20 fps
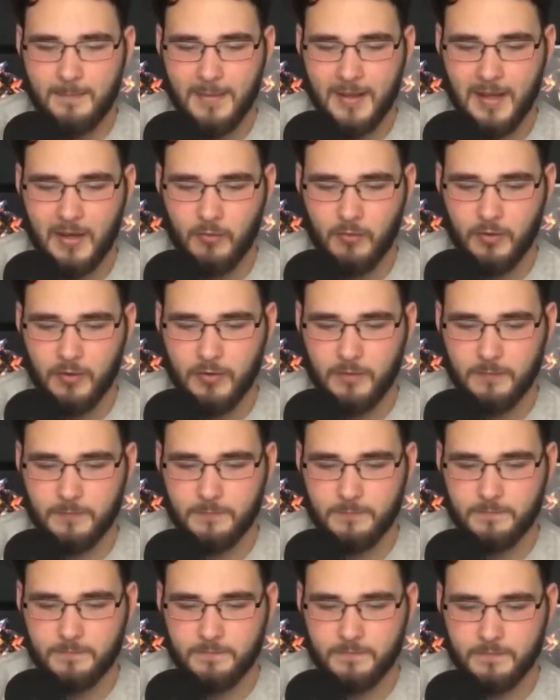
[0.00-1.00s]
power.
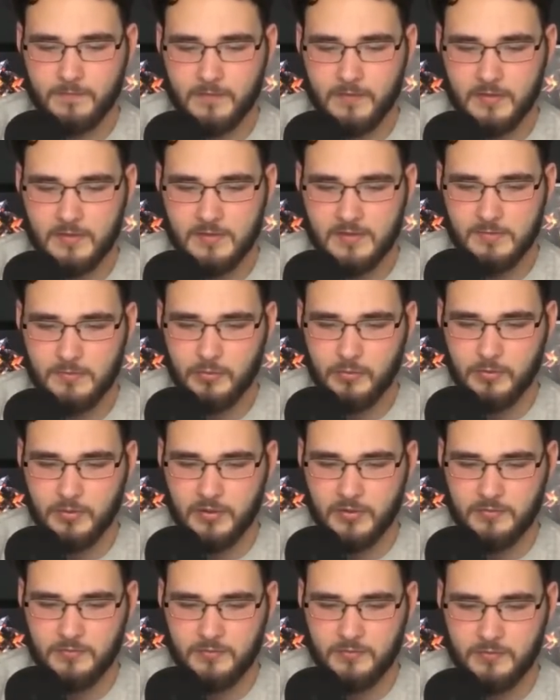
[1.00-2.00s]
Simple
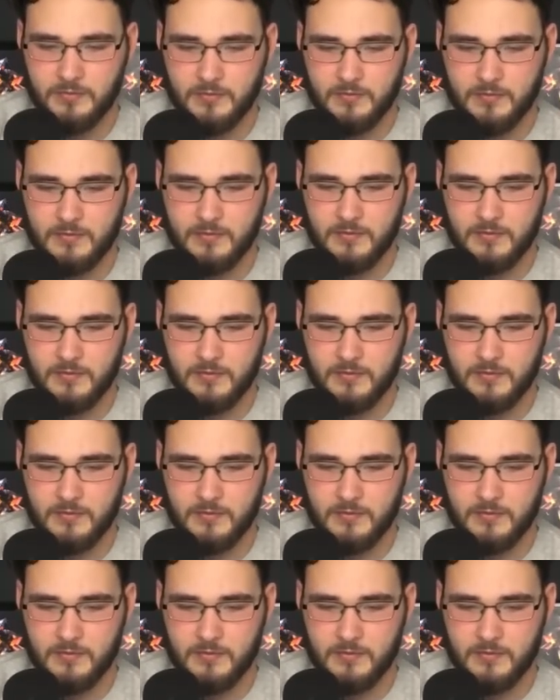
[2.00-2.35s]
enough.